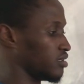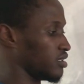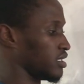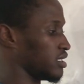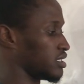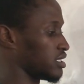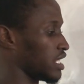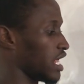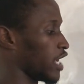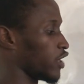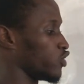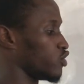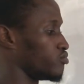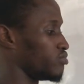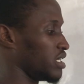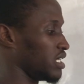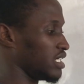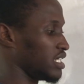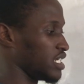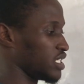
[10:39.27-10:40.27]
it's like you
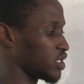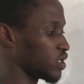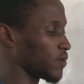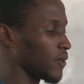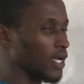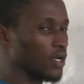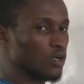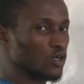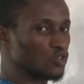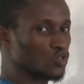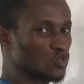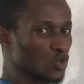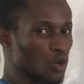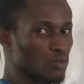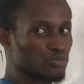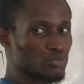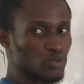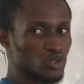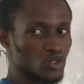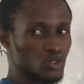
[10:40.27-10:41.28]
bring this one on
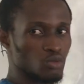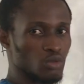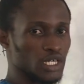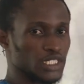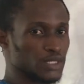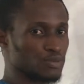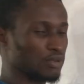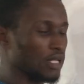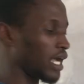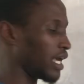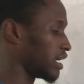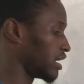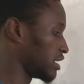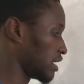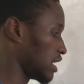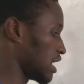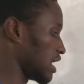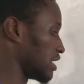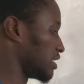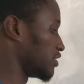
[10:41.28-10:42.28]
top, you multiply and
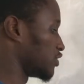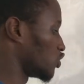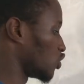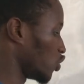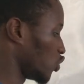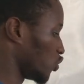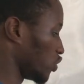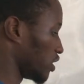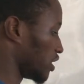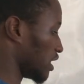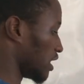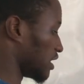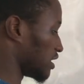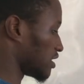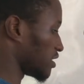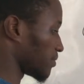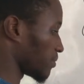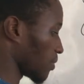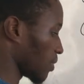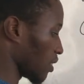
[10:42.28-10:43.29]
add. So you get
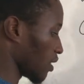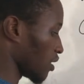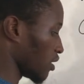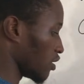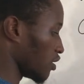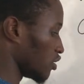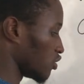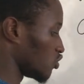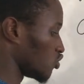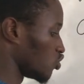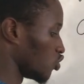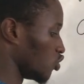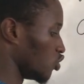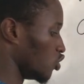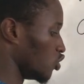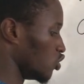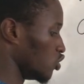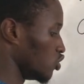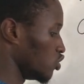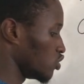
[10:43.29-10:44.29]

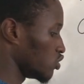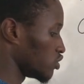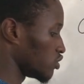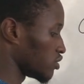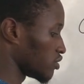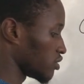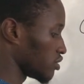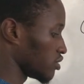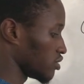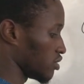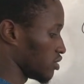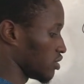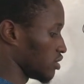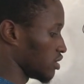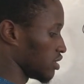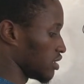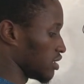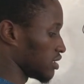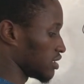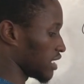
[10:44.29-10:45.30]
2
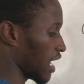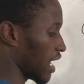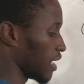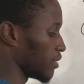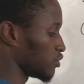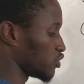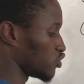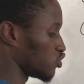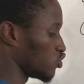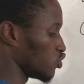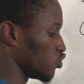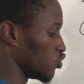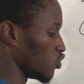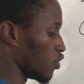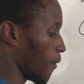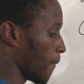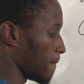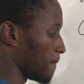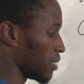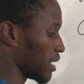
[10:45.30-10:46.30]
times 2
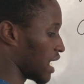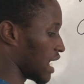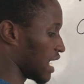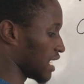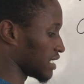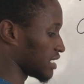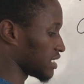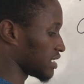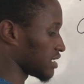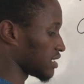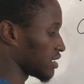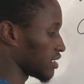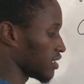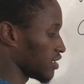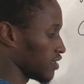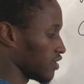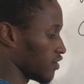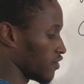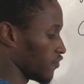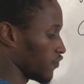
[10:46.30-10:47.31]
plus
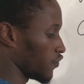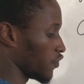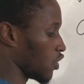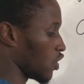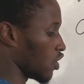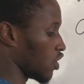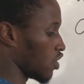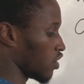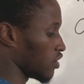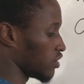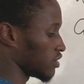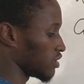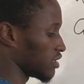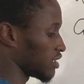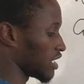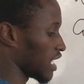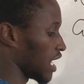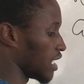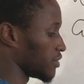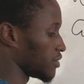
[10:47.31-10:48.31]
4
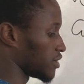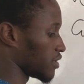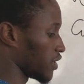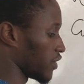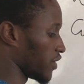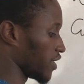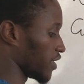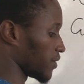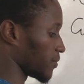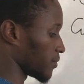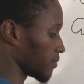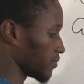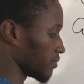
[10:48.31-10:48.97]
times 3.